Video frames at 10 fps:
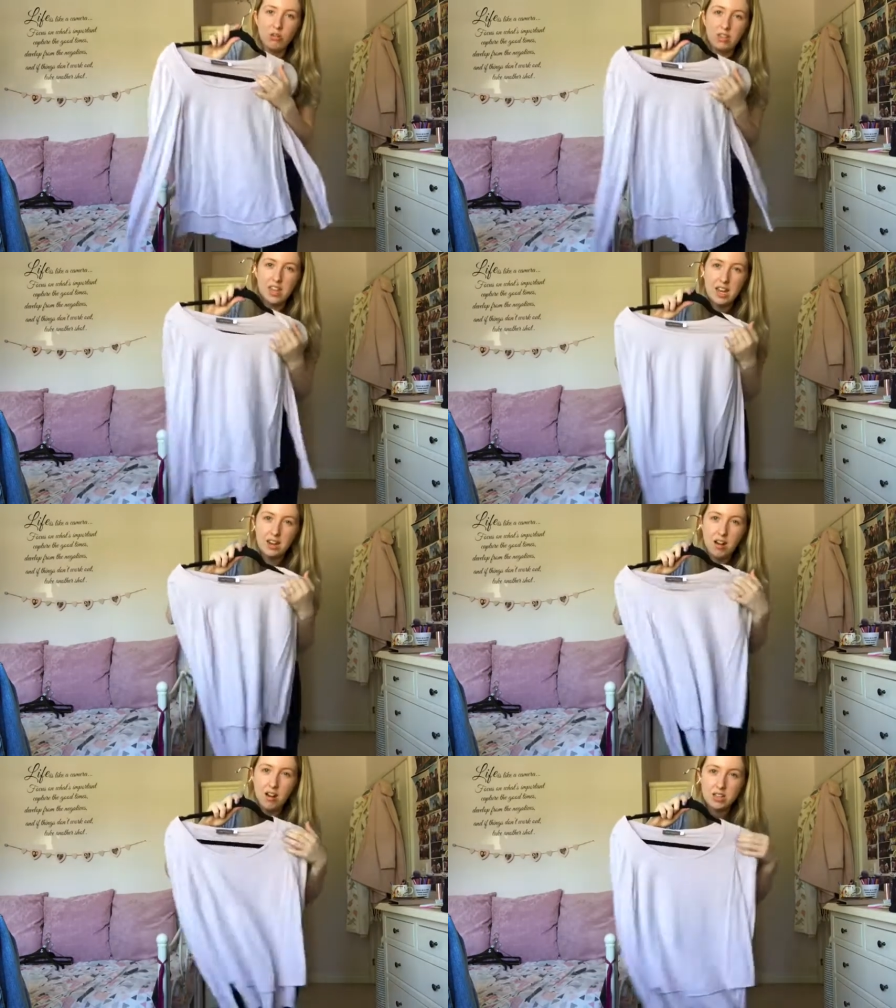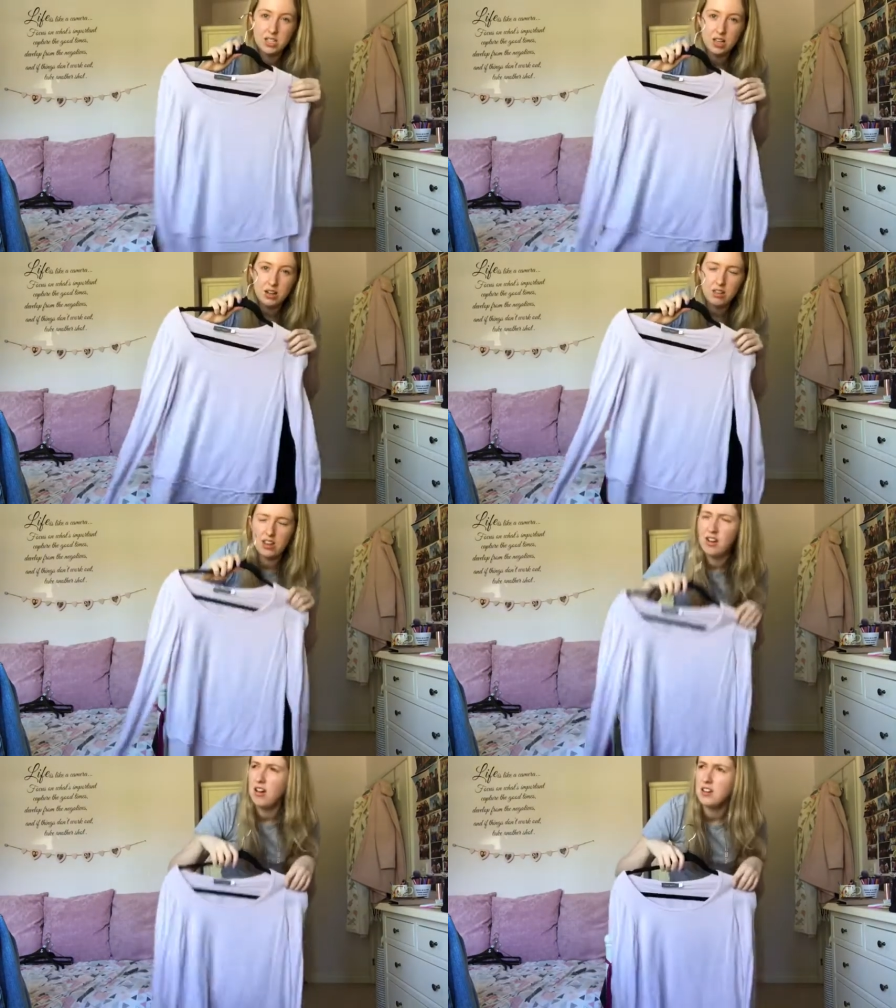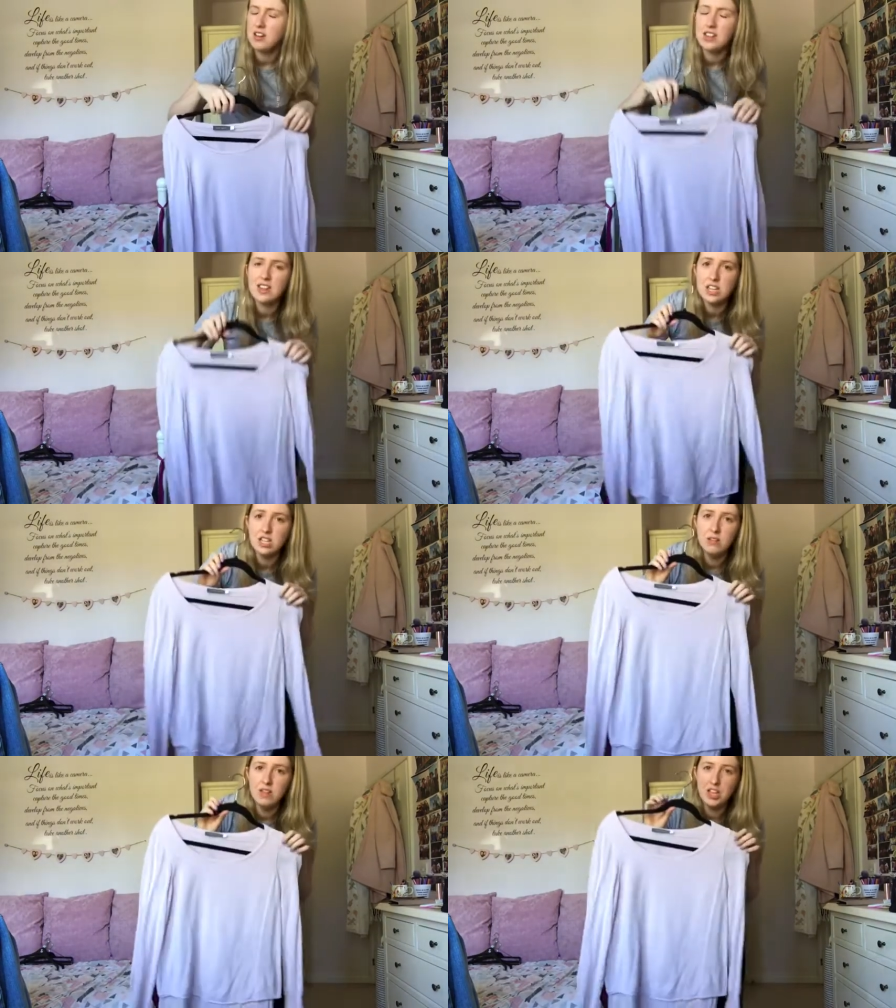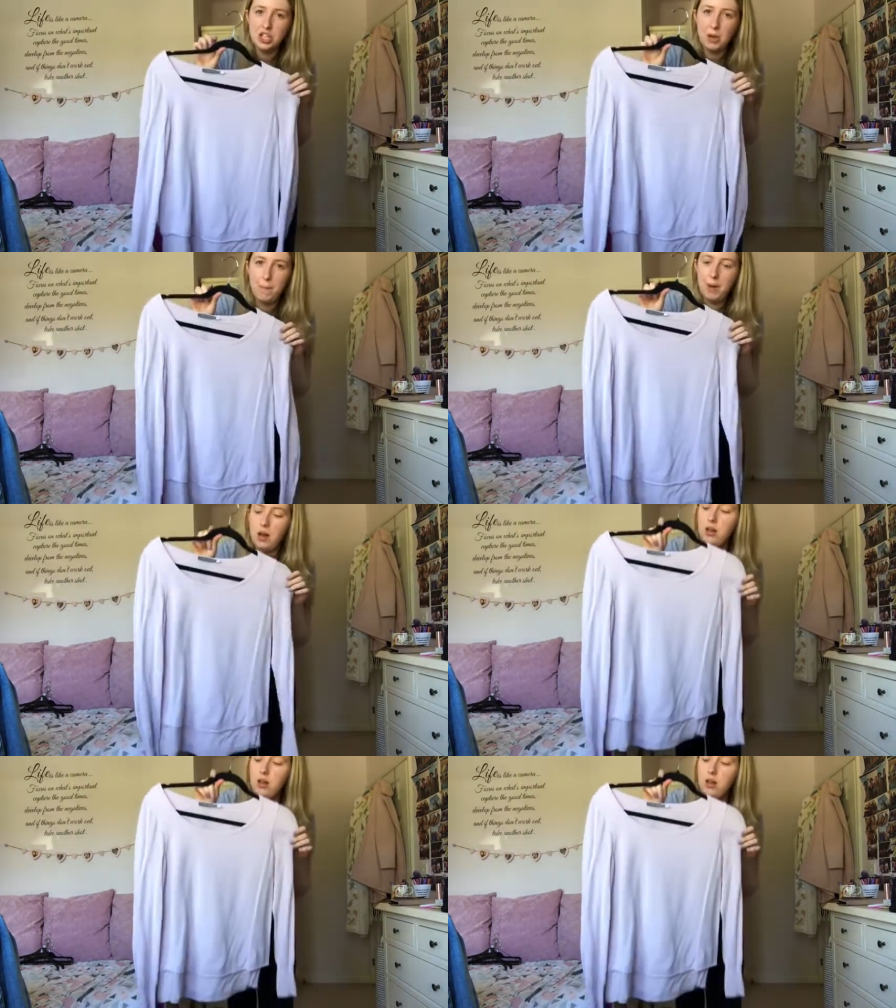of thin cardigan, thin cardigan, thin like jumper.